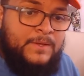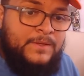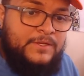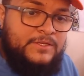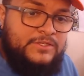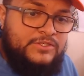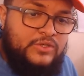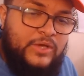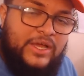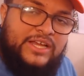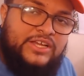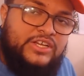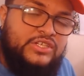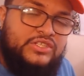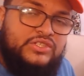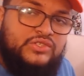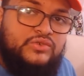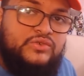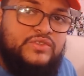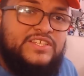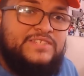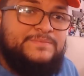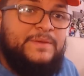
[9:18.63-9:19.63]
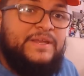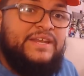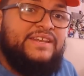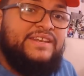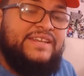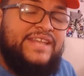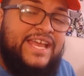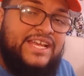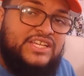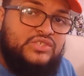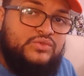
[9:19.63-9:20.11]
So I could do this, but
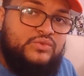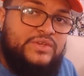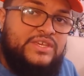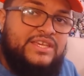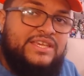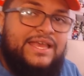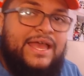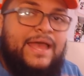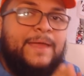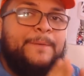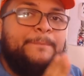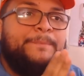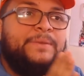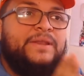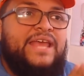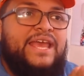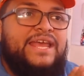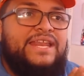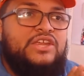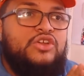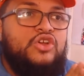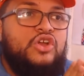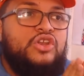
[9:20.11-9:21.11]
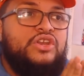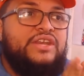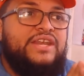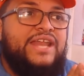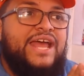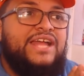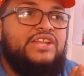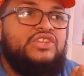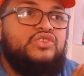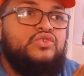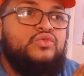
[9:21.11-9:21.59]
next week I'm planning on
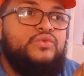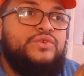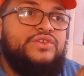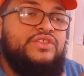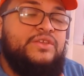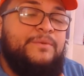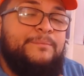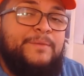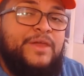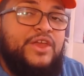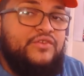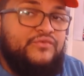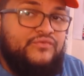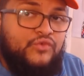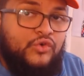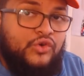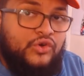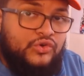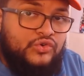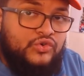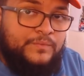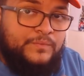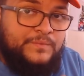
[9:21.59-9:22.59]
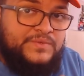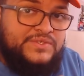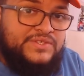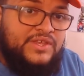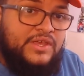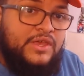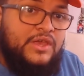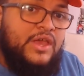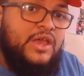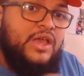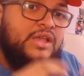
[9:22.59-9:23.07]
not doing the main four groups
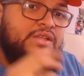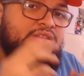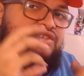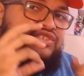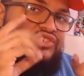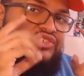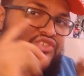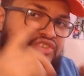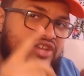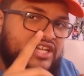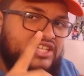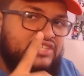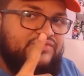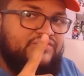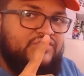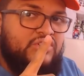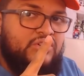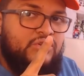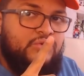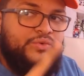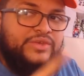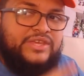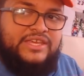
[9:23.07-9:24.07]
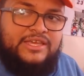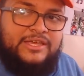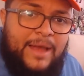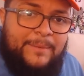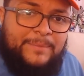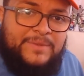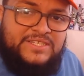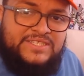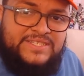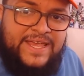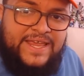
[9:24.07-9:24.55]
just for a week. I'm
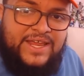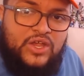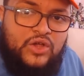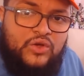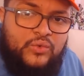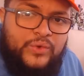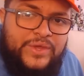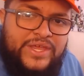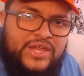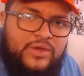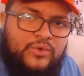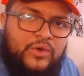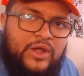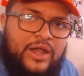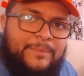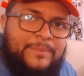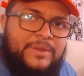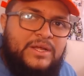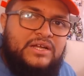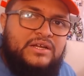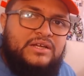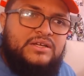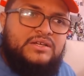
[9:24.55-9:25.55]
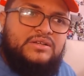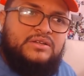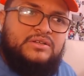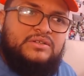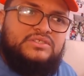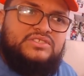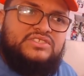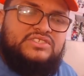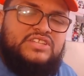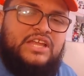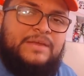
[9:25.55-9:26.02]
going to take a week where I'm going
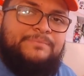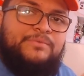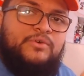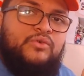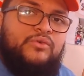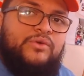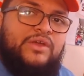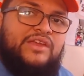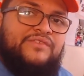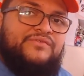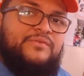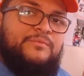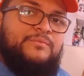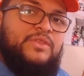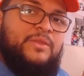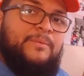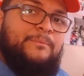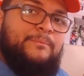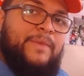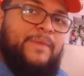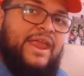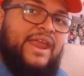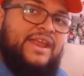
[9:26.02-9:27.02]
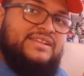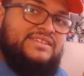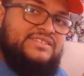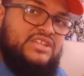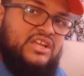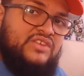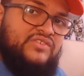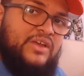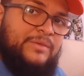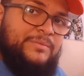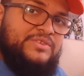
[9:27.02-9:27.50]
to step away from the main
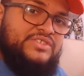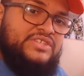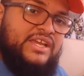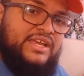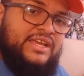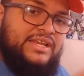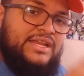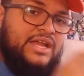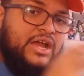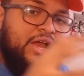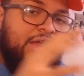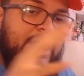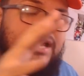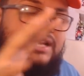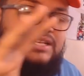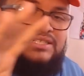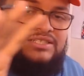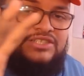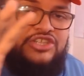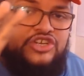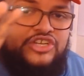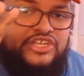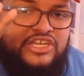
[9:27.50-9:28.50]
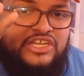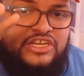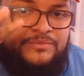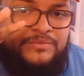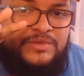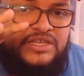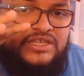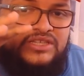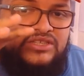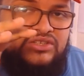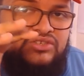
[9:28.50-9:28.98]
stuff I've been checking out, and it's literally going to
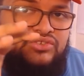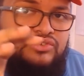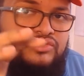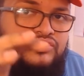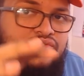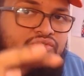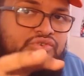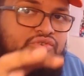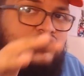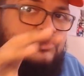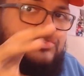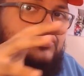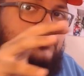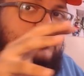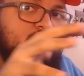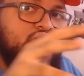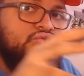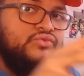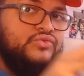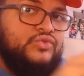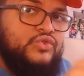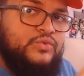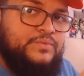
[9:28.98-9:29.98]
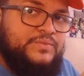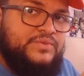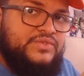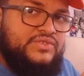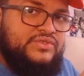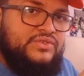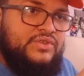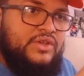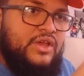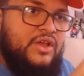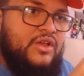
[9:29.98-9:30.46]
be new
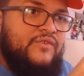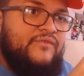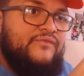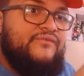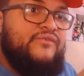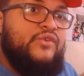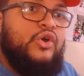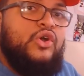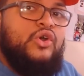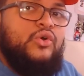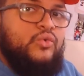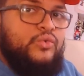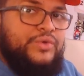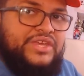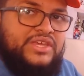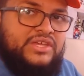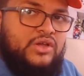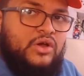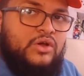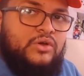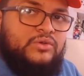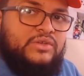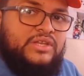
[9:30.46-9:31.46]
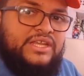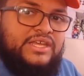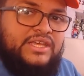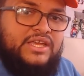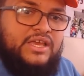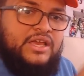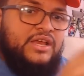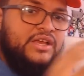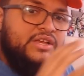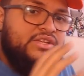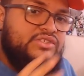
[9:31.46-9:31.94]
groups for a week only.
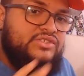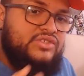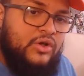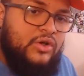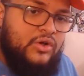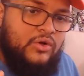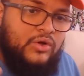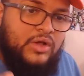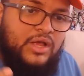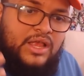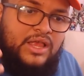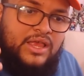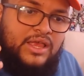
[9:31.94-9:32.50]
So